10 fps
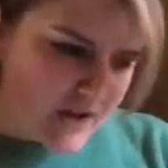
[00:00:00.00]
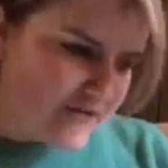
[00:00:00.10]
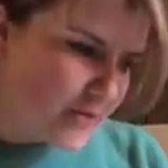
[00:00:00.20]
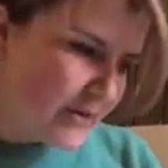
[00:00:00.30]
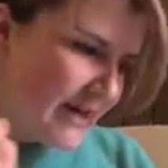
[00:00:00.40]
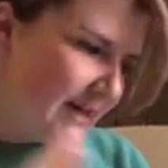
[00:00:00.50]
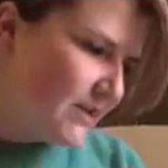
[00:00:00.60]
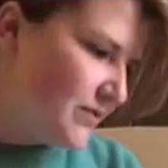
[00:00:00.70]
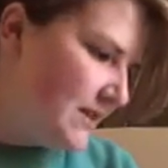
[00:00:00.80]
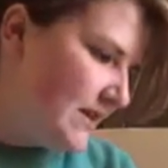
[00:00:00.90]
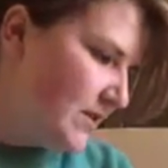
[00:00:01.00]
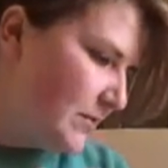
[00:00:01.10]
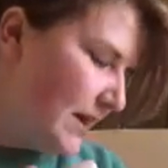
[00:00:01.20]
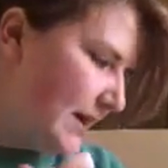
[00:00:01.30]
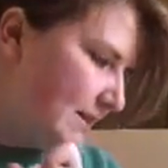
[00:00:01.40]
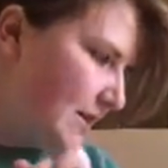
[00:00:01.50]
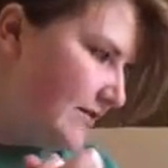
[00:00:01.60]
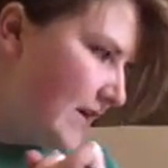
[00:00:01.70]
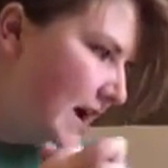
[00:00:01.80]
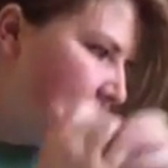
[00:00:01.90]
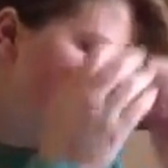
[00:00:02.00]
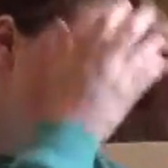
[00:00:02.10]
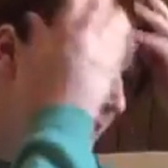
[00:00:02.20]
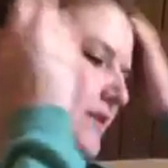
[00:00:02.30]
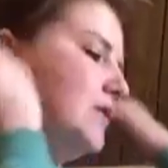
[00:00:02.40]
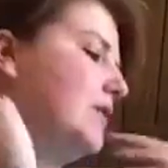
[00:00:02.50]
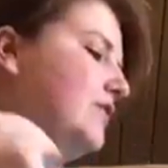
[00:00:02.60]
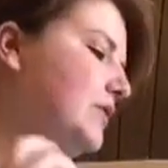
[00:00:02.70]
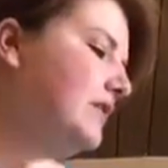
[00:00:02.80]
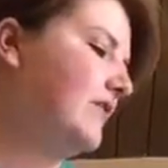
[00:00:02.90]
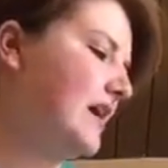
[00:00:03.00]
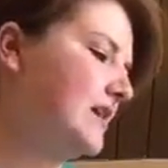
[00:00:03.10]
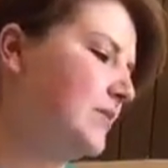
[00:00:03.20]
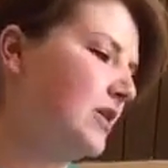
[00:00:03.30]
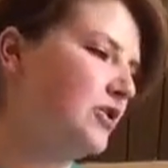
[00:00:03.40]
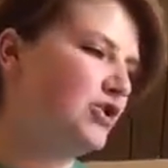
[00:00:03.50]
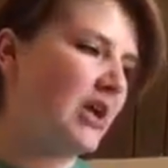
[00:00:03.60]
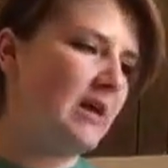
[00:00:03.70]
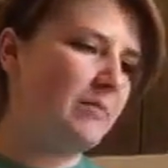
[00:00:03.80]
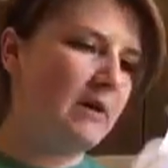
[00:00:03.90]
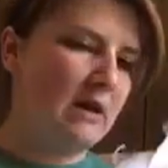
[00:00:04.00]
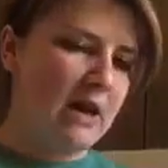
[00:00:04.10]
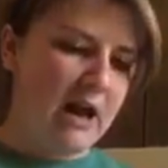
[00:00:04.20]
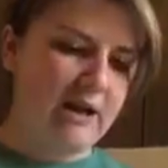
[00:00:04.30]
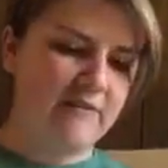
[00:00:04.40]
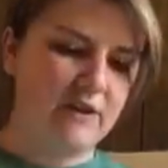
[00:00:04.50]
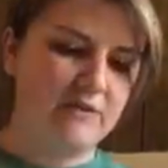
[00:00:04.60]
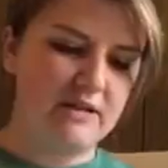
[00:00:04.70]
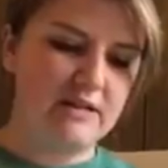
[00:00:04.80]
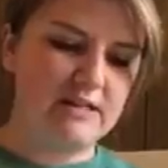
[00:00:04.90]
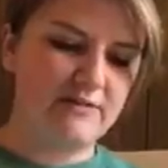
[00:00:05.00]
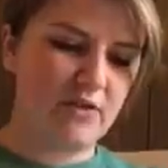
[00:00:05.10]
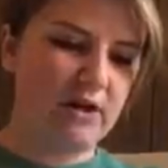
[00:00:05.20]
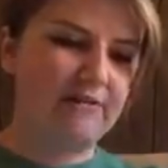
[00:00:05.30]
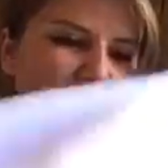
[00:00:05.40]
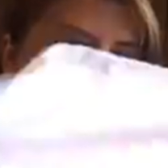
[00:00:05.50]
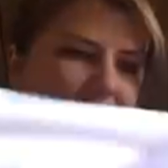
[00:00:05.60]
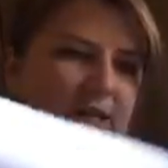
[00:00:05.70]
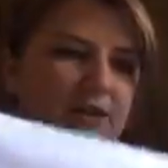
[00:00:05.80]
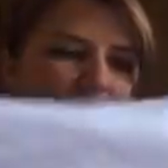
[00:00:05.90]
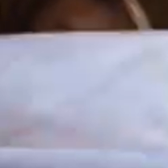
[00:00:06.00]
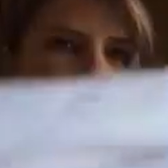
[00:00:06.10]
For blankets, receiving blankets are fine. So if you can find them in good shape, I found these for 50 cents or a